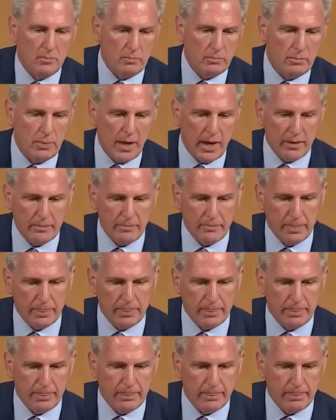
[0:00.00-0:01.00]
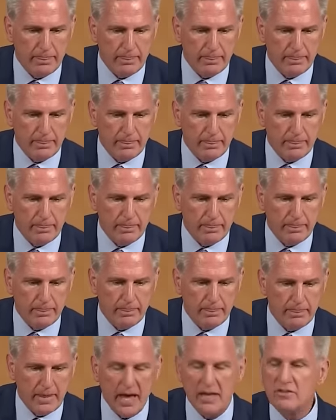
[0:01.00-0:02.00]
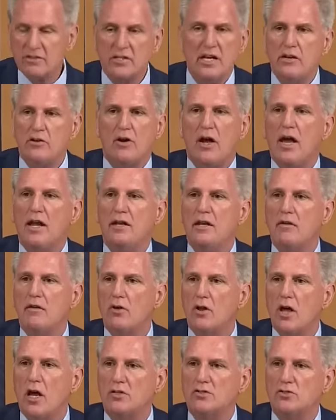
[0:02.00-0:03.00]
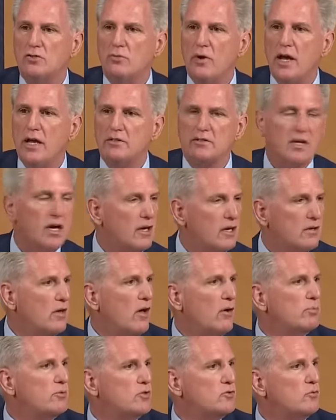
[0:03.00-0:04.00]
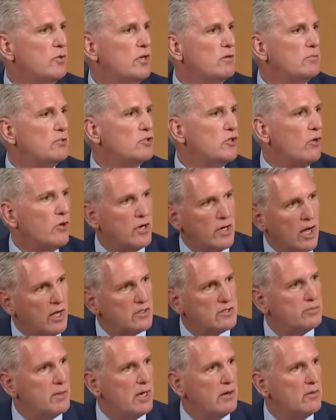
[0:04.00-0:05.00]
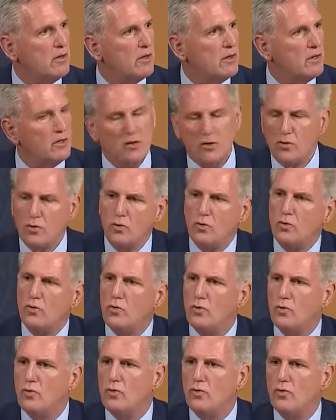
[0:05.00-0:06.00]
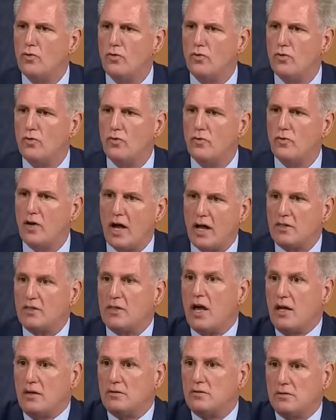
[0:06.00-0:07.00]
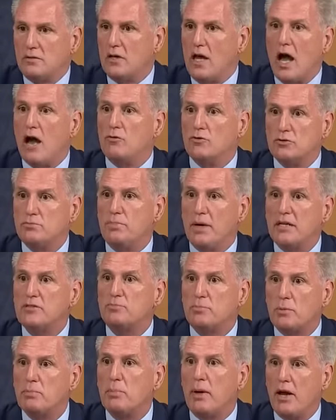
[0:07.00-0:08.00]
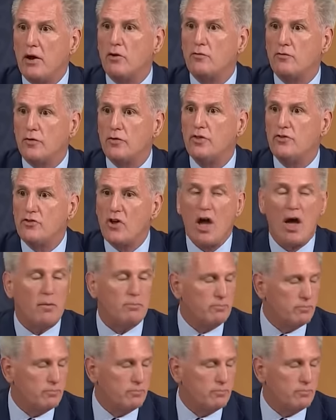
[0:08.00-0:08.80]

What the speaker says: But as leader, I had never lost a race. I helped us win a majority. I expanded that. I thought I was best prepared for the job.